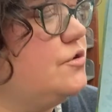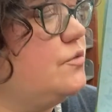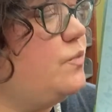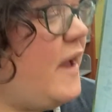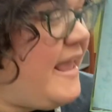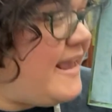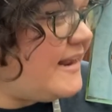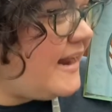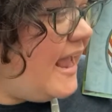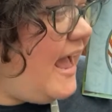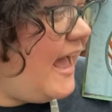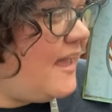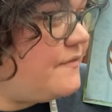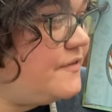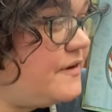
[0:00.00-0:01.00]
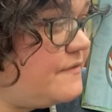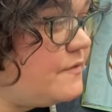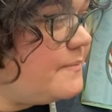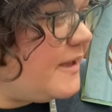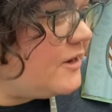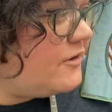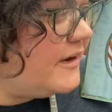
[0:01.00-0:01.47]
Wait, I have an even
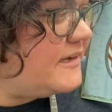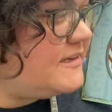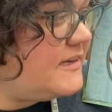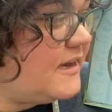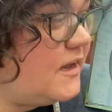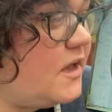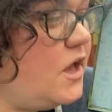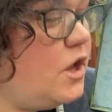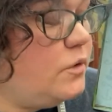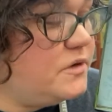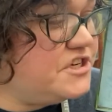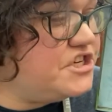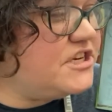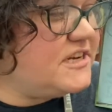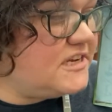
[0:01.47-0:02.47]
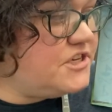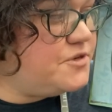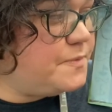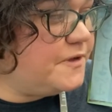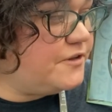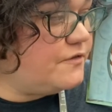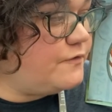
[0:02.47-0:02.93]
better idea. We should each
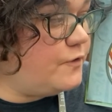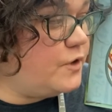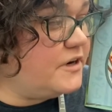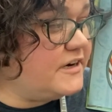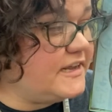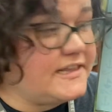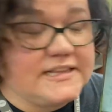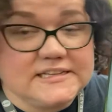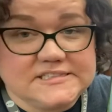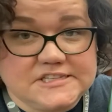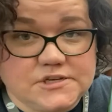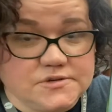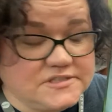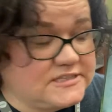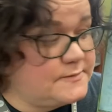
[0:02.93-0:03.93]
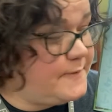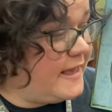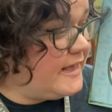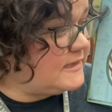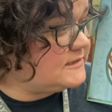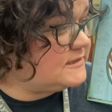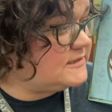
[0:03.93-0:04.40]
build a fort and then see who's
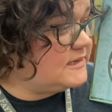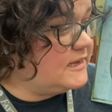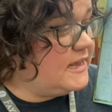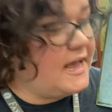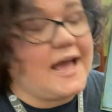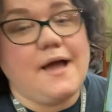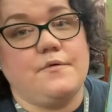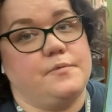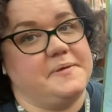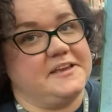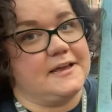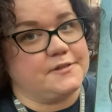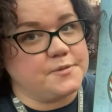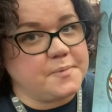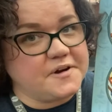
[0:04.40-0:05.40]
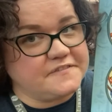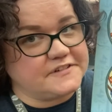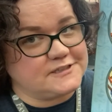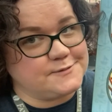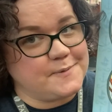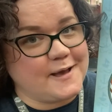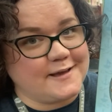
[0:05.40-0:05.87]
best. I will pick out the perfect
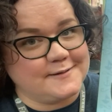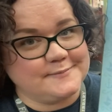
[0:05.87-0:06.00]
spot.